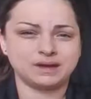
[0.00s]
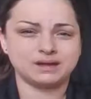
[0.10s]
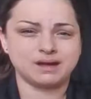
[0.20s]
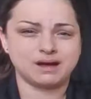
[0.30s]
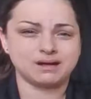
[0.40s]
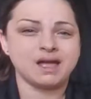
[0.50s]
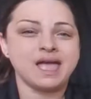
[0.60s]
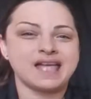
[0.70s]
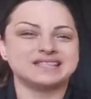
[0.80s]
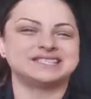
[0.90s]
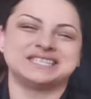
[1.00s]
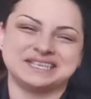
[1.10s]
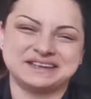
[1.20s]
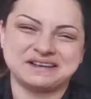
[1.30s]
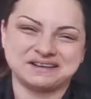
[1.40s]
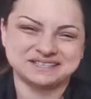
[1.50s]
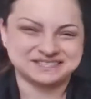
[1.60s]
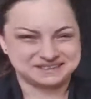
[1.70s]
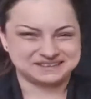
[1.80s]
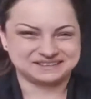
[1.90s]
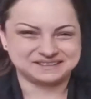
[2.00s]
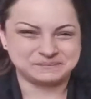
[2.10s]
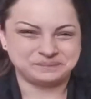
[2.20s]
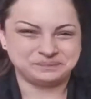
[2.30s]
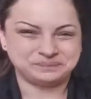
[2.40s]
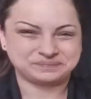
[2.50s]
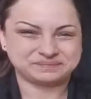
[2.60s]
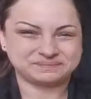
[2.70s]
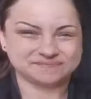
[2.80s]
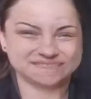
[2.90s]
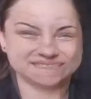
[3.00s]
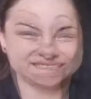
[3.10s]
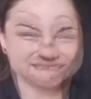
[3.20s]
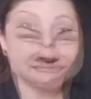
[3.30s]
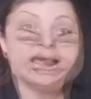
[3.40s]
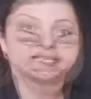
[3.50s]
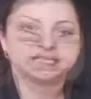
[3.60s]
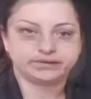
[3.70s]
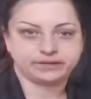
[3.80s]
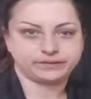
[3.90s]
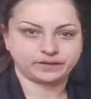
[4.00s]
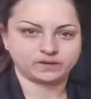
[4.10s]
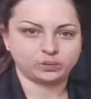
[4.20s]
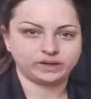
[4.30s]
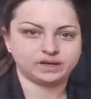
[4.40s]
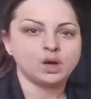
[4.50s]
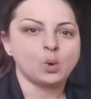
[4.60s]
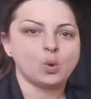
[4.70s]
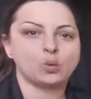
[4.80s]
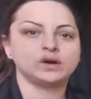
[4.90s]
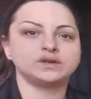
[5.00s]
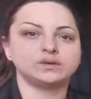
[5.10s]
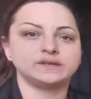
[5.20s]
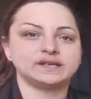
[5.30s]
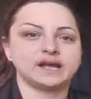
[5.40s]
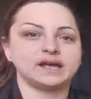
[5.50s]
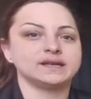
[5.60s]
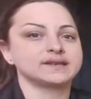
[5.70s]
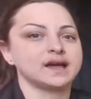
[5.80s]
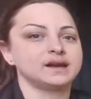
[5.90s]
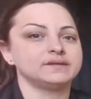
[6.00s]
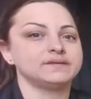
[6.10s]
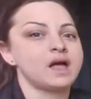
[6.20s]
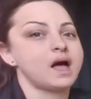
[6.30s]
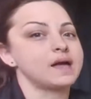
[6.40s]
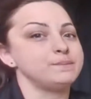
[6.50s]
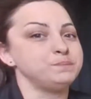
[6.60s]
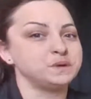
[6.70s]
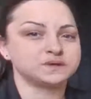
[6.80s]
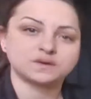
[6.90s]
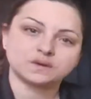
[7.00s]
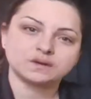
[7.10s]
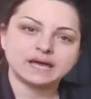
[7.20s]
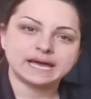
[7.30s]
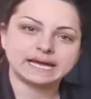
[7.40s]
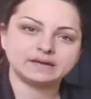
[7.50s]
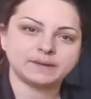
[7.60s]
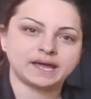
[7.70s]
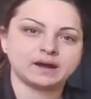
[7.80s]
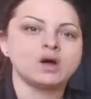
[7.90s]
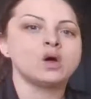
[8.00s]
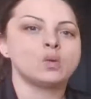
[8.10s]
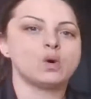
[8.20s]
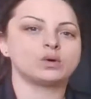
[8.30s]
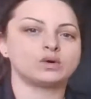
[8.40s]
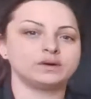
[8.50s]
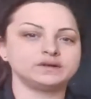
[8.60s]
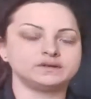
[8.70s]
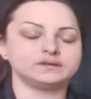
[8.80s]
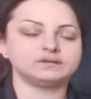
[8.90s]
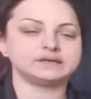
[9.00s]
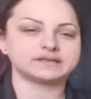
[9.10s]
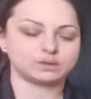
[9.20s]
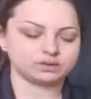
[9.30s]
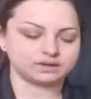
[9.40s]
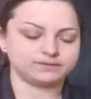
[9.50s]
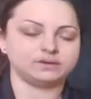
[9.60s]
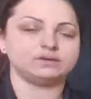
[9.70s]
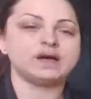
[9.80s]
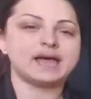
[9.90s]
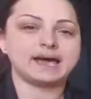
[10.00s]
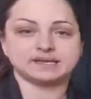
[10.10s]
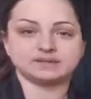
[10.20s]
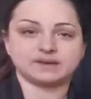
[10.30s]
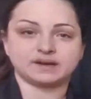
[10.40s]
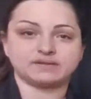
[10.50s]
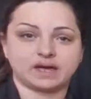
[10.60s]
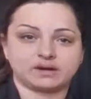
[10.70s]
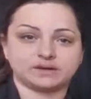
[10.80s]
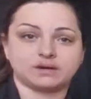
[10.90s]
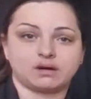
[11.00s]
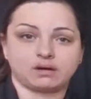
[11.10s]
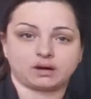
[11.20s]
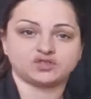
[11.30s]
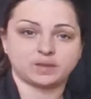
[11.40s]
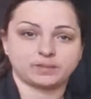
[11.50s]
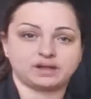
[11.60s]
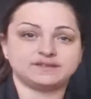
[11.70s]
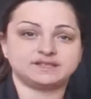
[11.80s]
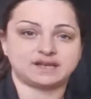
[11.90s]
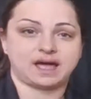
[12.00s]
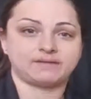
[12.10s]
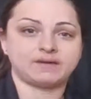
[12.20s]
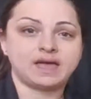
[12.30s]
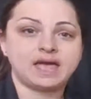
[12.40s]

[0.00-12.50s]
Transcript: along and singing our song. Now it's time to get into our activity for this week. What we're doing today is kind of a musical hangman. What we're going to do is I will give you X amount of letters on our treble clef staff,